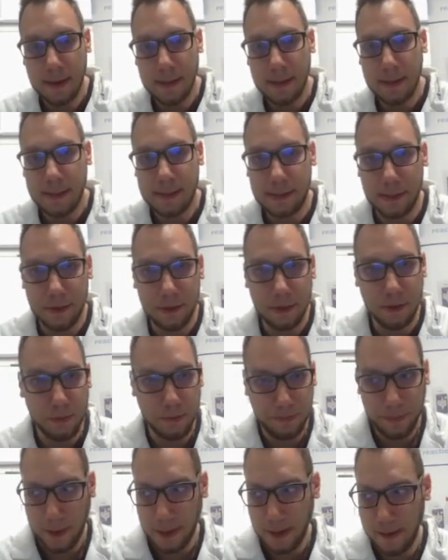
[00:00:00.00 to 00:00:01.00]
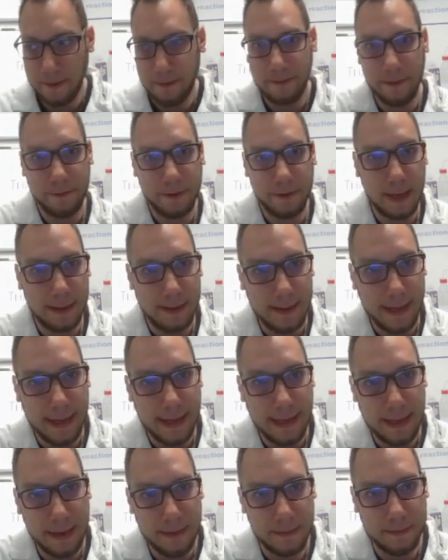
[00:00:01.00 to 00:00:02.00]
So we've got a